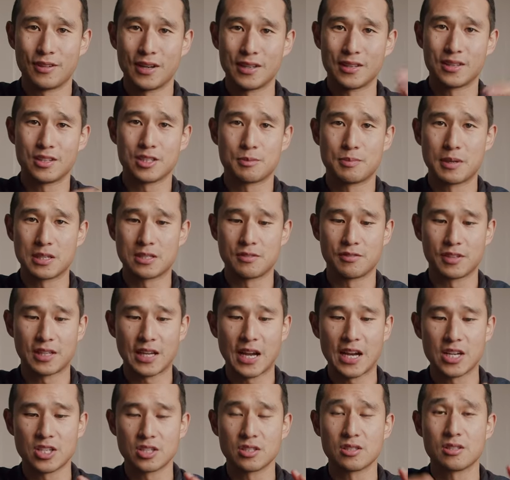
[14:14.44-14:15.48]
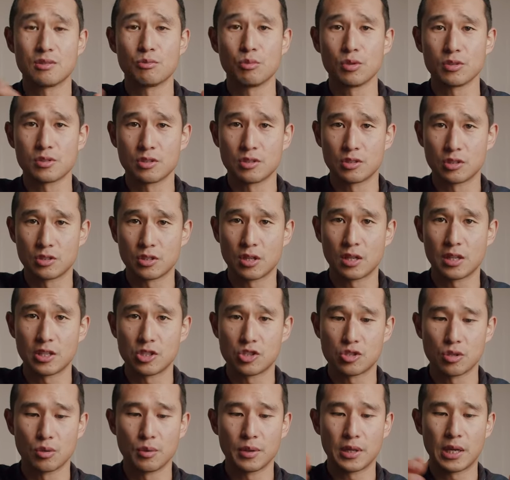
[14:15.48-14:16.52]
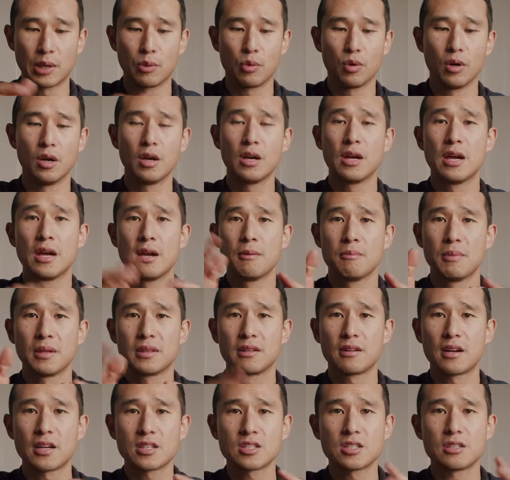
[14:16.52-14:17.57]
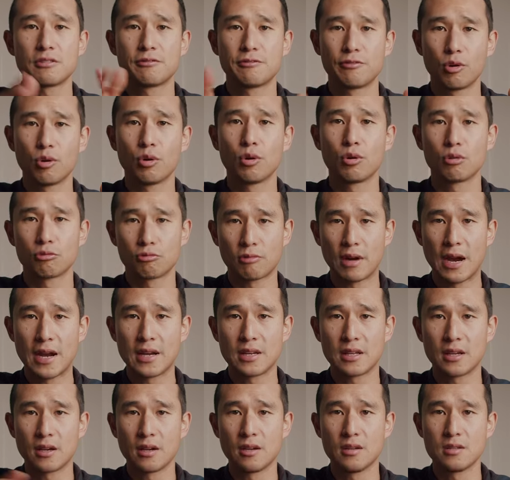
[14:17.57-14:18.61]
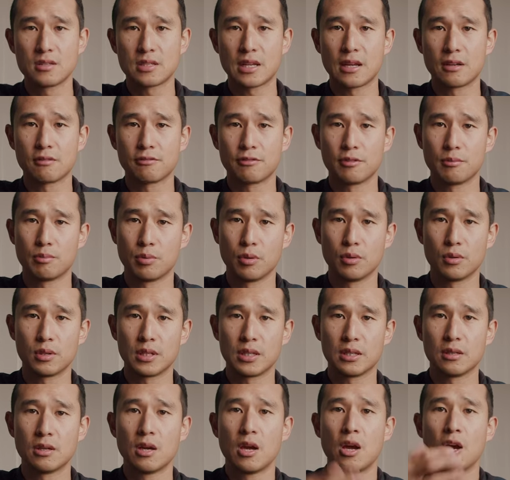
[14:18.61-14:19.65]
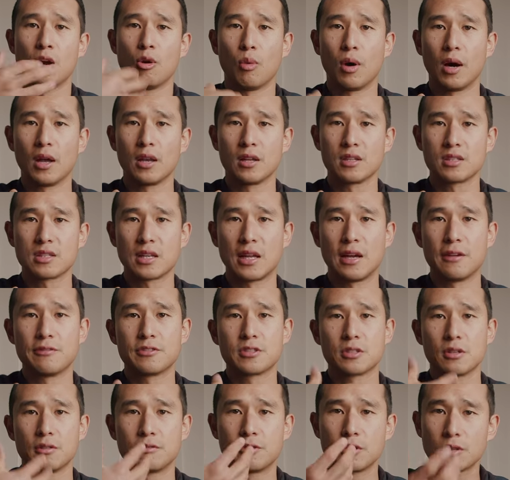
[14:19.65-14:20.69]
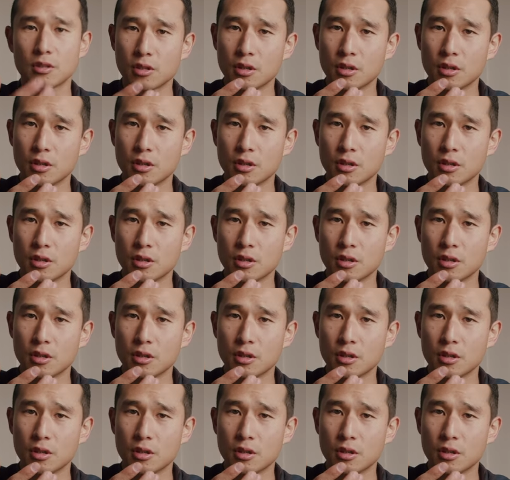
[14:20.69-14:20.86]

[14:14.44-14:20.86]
read the specifications and wasn't entirely sure what they were, but they're actually for radios and for putting wireless lavs. So if you're a